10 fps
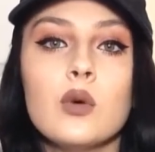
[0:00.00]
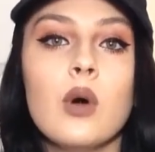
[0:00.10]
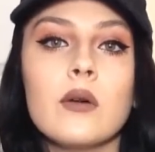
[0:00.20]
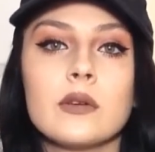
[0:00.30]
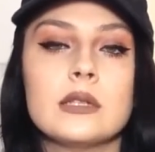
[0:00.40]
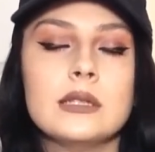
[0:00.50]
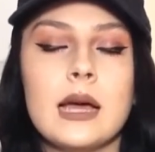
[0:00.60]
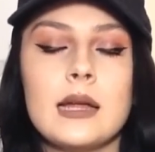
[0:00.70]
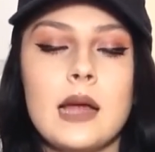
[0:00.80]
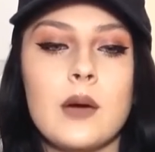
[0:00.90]
whoever
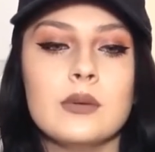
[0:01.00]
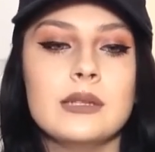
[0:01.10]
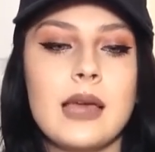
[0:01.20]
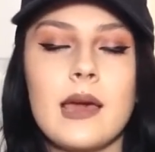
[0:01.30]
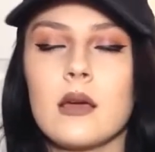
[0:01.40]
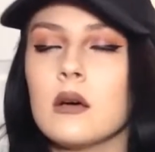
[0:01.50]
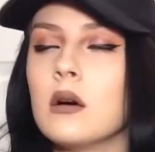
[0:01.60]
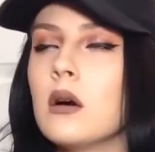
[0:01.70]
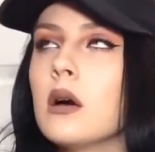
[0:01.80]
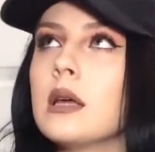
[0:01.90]
said I was gay,
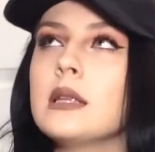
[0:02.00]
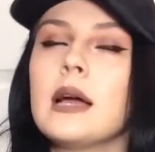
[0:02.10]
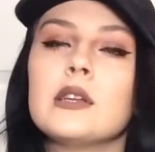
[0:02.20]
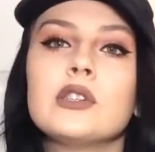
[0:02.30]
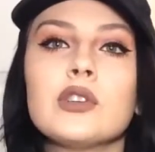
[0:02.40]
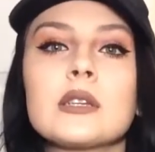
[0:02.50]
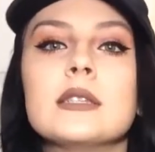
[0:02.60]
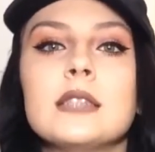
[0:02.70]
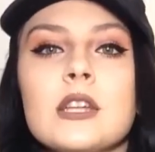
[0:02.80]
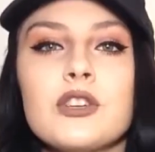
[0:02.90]
oh, it, I just took
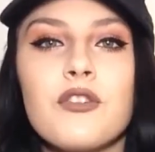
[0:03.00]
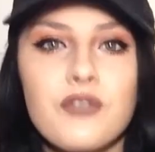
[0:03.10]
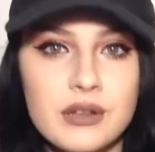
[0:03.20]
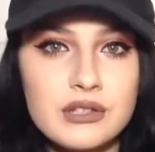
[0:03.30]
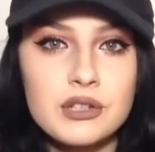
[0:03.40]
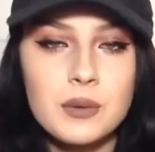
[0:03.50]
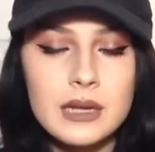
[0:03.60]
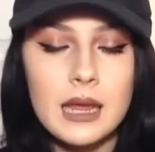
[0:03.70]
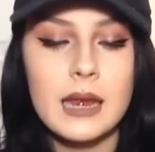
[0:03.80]
such offense to it.